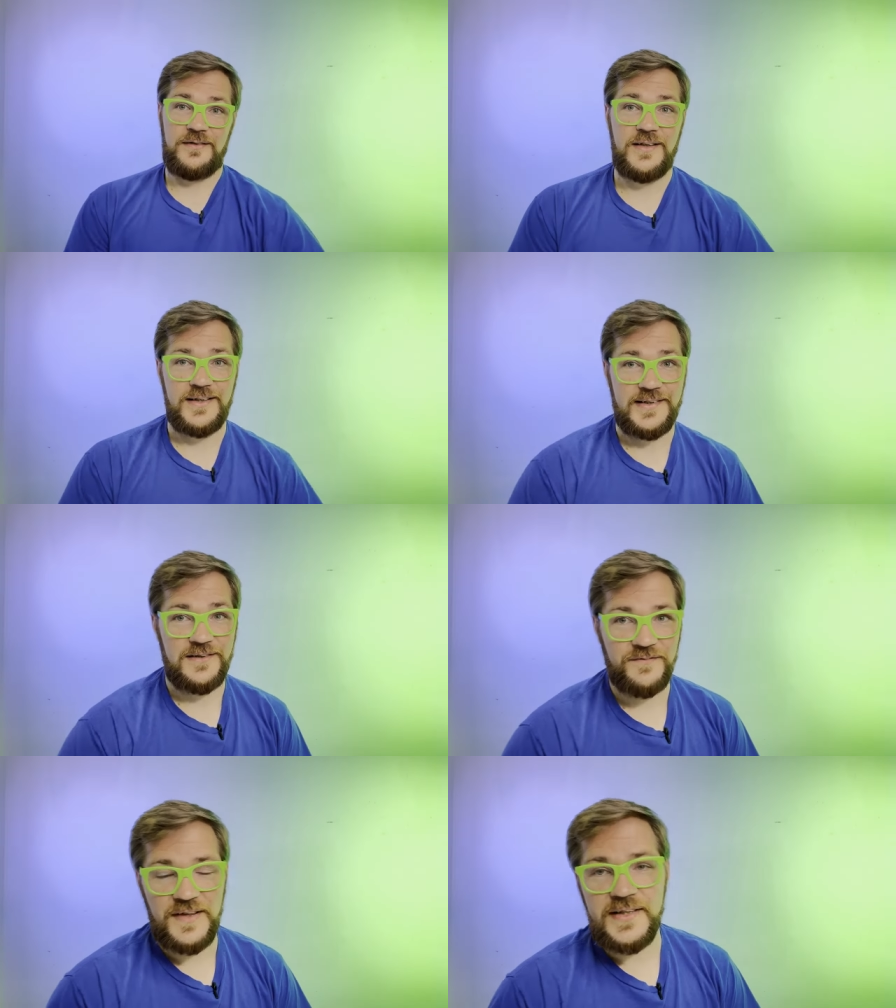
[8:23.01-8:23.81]
Can't see
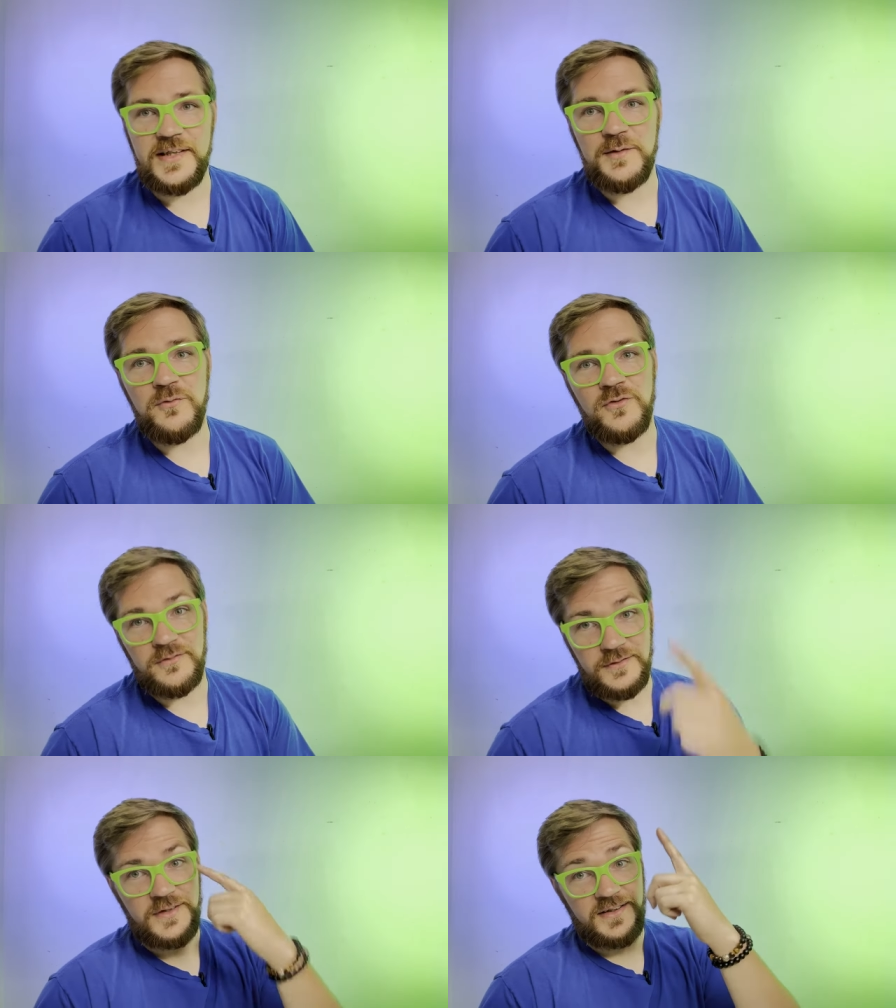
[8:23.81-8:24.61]
your face
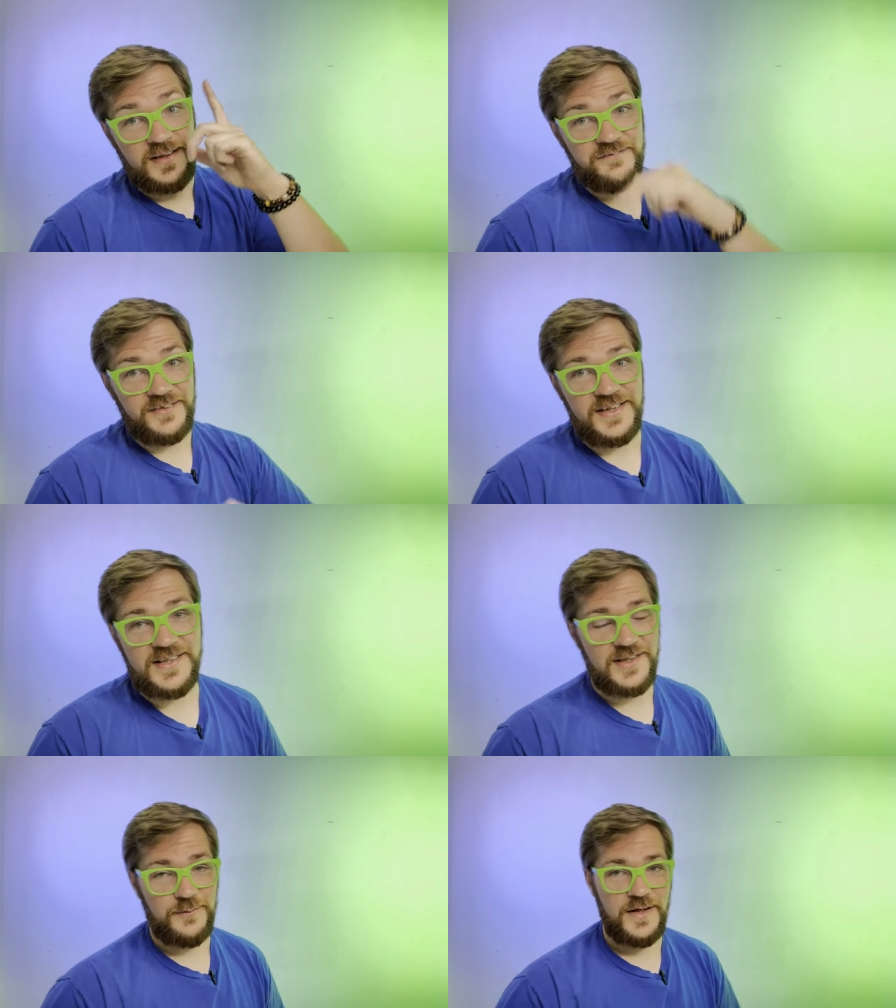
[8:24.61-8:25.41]
anymore. Thankfully,
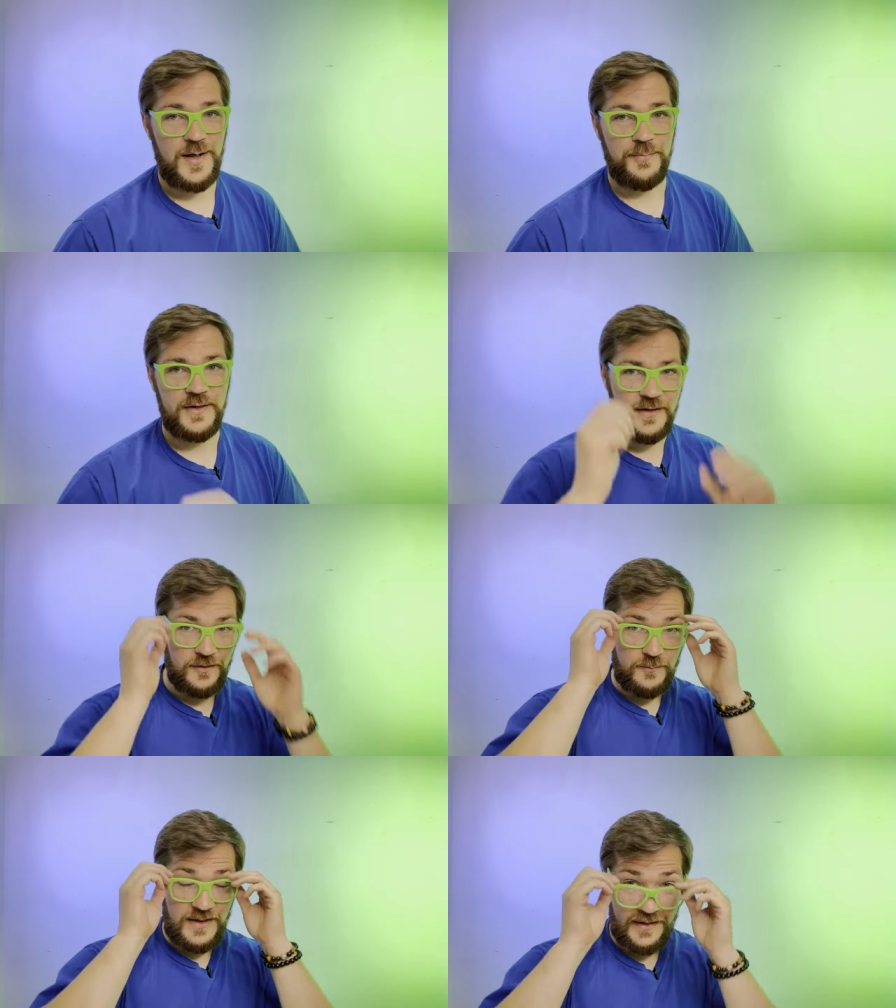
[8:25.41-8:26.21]
that's not what happened
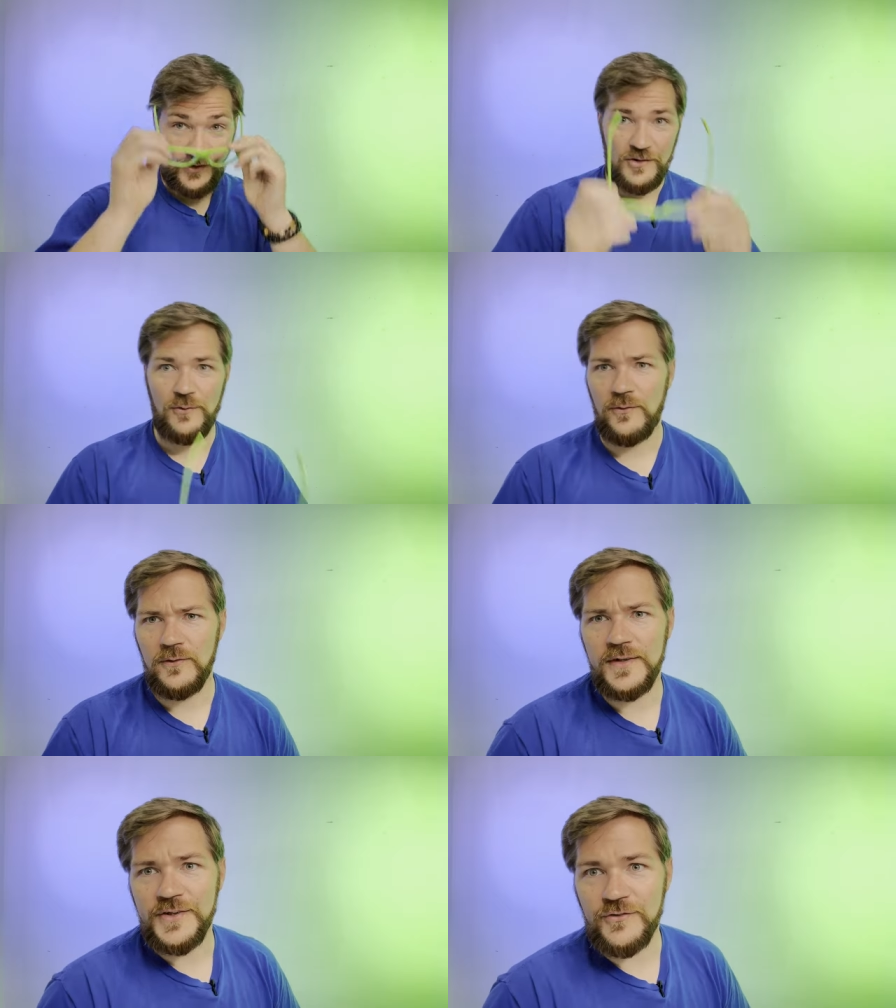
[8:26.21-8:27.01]
here. My extra
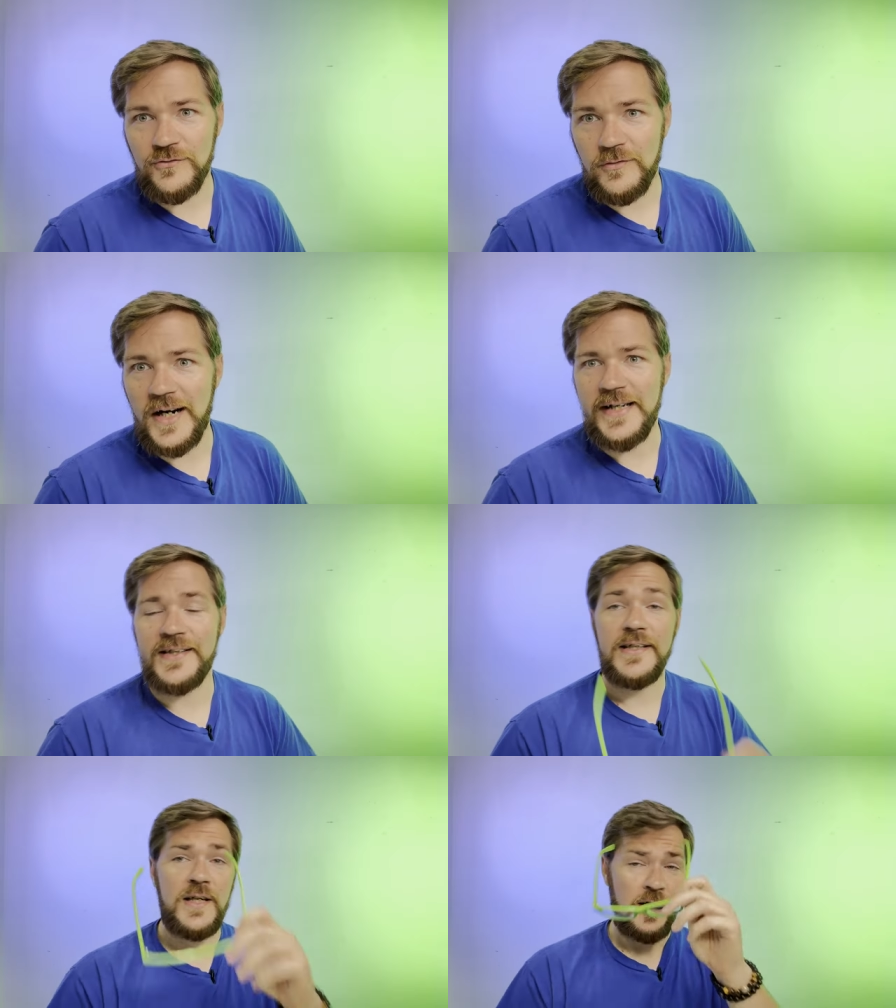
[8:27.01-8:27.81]
quarter is
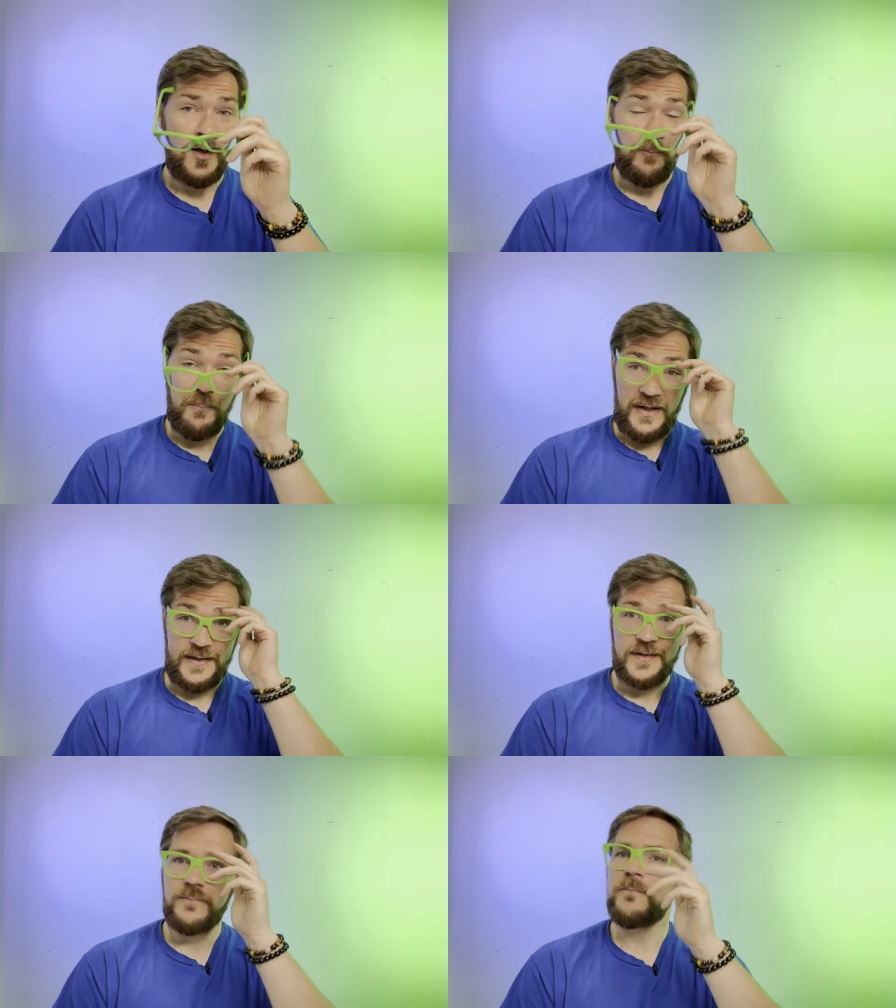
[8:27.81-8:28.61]
great,
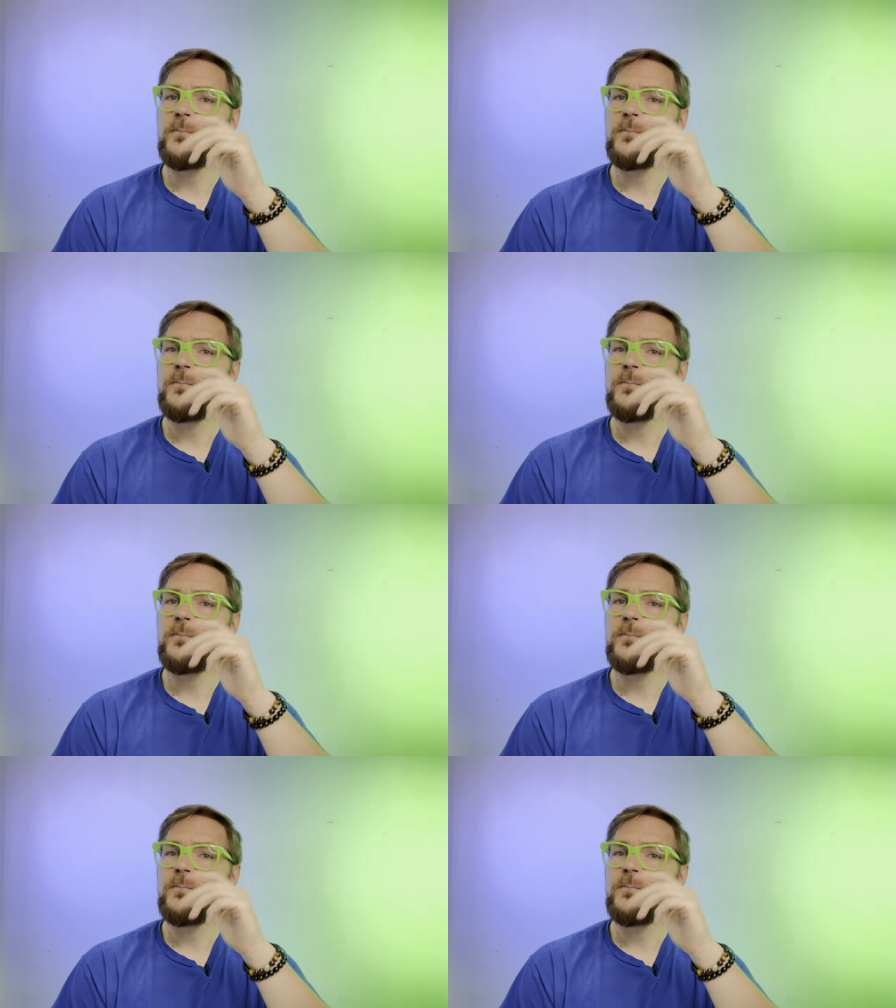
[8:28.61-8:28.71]
but